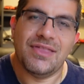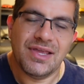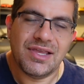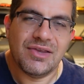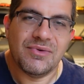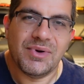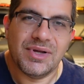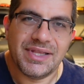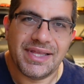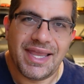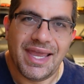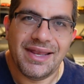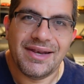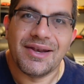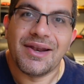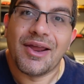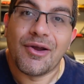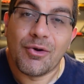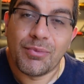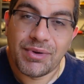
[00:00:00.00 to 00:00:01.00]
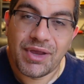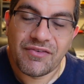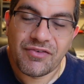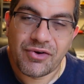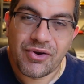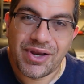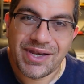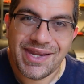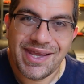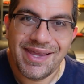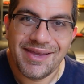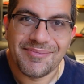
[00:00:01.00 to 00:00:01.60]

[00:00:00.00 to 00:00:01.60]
Thank you all again, and I hope you have a great day.